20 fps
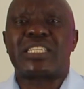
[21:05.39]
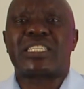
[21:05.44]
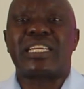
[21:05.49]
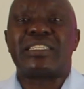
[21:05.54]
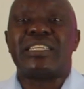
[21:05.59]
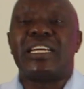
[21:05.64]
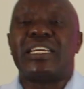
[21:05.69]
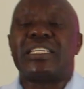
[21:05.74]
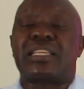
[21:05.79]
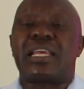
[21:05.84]
he
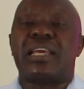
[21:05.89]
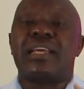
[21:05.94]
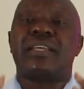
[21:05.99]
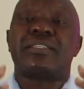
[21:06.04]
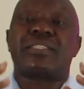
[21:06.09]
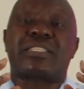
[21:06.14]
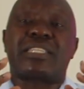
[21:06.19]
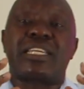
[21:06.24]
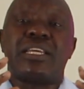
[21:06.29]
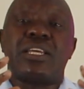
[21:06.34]
says,
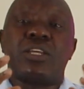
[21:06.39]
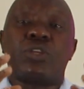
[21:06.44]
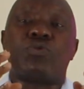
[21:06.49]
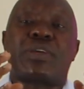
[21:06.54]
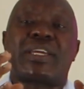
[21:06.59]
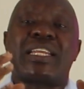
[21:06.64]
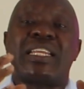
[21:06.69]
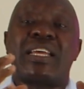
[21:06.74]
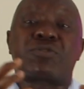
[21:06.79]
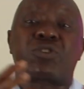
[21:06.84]

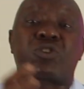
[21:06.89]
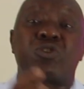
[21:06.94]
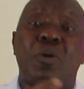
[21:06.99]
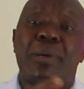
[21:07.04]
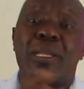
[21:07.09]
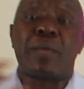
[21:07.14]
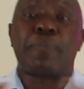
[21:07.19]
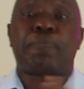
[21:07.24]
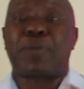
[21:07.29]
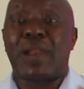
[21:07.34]
you can have so
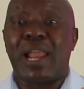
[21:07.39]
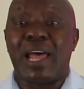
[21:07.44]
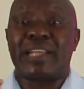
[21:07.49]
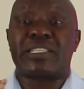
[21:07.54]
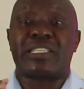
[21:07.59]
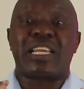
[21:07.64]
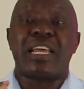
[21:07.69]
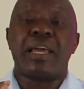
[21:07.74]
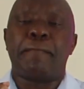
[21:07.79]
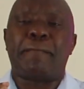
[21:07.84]
many
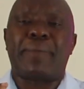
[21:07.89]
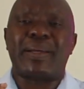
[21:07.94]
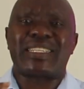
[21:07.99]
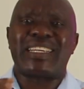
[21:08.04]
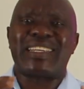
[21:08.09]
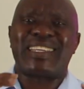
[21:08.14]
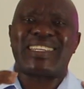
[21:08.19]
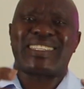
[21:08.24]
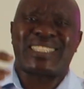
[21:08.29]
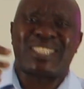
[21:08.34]
plans, but
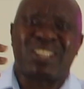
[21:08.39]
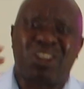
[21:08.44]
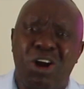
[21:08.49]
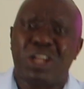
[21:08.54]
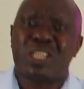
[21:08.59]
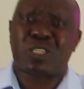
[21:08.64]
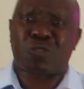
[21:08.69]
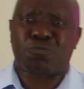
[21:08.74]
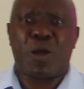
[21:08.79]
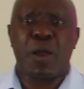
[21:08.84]
it is
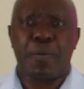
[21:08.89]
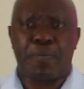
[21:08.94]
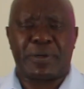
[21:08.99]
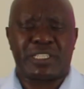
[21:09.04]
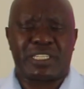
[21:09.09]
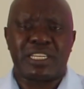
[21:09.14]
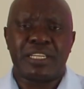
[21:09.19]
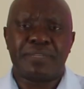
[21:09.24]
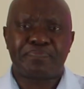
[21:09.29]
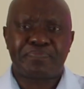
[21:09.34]
God's
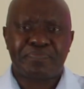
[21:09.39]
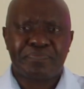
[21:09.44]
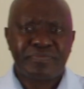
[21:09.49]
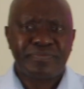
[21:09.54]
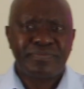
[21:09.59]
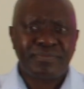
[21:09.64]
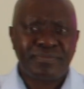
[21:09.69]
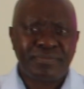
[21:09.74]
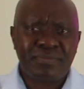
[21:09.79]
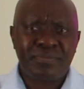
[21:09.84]
purpose.
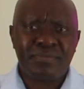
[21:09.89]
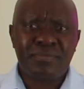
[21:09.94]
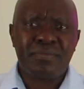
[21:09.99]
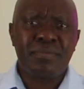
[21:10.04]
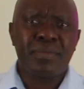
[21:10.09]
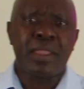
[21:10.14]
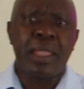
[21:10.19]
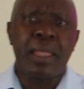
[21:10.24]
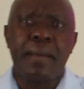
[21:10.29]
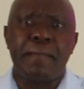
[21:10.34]

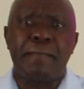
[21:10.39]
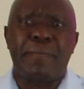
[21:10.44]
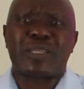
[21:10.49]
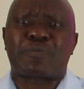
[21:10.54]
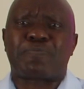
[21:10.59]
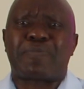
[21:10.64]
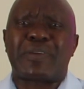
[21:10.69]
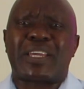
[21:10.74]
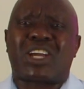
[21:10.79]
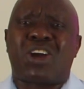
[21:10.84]

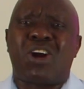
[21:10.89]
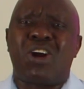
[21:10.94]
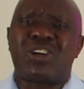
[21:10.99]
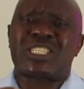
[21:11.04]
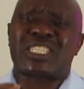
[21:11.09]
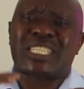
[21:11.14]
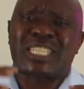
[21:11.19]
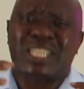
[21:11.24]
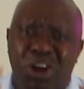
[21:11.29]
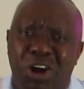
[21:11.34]
But
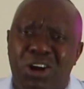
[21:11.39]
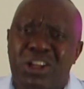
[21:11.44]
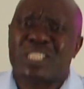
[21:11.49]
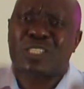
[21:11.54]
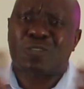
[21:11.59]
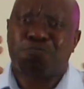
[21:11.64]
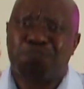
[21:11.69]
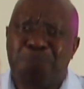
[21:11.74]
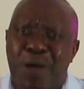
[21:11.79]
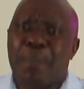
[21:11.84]
because
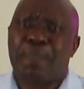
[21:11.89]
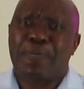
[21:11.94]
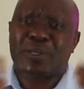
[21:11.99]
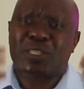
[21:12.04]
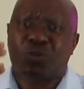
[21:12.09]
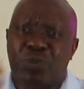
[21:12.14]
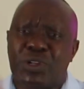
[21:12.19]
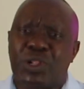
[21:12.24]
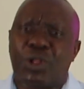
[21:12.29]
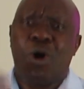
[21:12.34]
God's
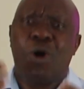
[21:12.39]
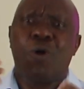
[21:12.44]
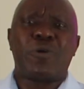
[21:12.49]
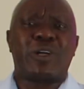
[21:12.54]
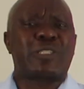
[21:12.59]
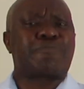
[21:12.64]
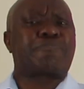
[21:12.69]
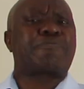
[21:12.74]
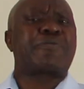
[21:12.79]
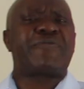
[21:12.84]
purpose will
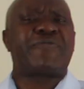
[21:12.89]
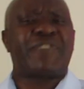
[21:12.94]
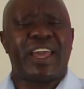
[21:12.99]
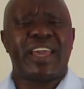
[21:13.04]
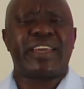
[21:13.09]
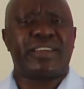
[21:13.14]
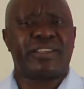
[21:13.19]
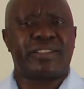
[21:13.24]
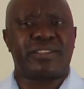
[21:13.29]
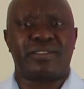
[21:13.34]
always
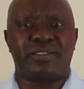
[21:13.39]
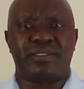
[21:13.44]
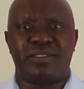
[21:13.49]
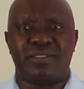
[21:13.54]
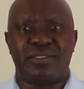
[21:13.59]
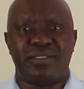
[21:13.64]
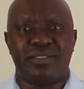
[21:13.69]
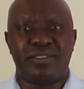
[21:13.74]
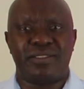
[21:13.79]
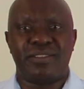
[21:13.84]
prevail,
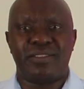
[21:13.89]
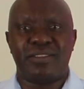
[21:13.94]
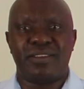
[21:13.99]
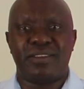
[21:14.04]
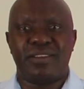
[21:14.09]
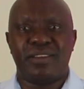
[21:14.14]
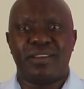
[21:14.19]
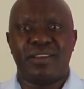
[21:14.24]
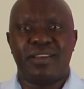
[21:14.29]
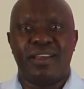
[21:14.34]

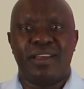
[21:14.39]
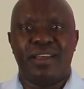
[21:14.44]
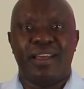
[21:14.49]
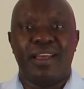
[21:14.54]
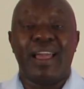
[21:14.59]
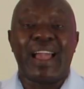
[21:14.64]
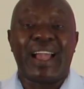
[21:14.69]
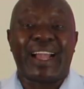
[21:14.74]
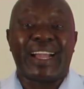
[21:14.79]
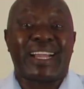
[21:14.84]

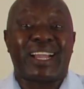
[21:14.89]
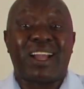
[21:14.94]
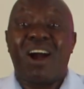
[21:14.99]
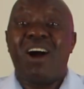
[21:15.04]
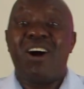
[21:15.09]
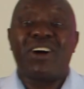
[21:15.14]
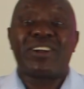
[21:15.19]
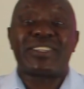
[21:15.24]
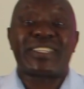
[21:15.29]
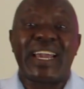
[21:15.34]

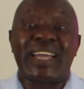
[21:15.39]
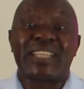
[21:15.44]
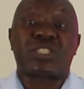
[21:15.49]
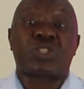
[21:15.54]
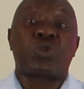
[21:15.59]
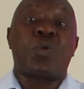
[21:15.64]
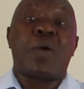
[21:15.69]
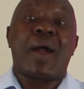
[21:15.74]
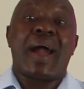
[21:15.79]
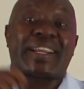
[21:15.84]
God
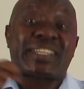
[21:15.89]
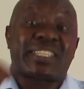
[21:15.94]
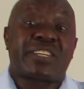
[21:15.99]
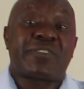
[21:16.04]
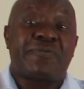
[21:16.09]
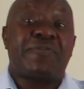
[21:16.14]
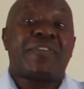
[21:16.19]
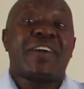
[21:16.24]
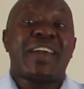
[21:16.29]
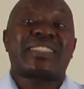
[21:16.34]
had to
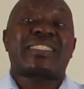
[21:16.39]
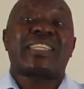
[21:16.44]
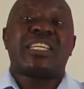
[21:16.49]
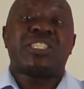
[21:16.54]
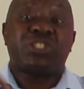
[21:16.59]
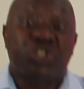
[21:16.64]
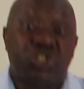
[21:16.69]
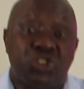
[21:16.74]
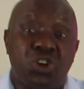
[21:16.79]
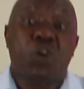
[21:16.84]
activate
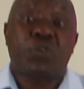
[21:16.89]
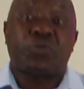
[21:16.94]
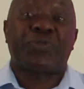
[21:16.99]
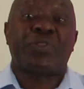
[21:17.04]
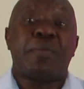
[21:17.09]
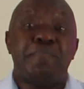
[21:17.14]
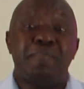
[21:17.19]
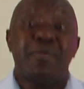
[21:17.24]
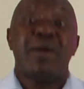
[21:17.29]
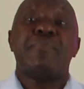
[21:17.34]
and jog
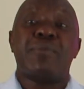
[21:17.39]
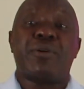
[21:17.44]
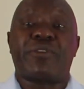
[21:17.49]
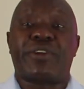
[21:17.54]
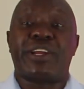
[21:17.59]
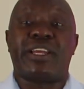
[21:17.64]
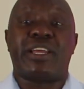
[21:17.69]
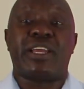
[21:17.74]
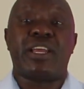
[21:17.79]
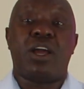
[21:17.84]
the
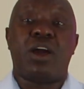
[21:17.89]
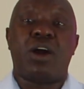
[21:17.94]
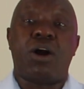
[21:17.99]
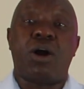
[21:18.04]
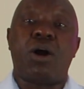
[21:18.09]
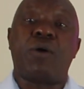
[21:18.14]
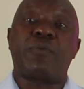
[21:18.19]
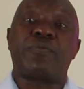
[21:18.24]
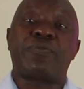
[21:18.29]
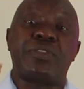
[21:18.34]
memory
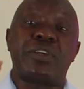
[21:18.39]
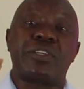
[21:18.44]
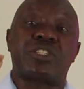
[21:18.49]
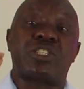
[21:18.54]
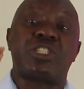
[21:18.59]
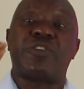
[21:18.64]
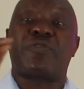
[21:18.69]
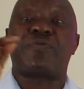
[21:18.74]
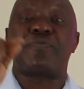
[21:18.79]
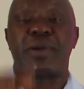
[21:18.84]
of the
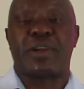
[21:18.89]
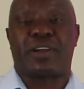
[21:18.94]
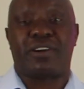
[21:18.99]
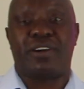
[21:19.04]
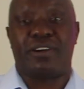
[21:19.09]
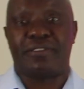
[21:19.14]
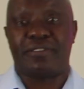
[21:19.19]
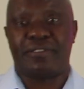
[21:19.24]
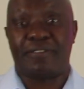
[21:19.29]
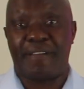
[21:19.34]
chief
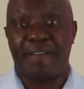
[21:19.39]
baker.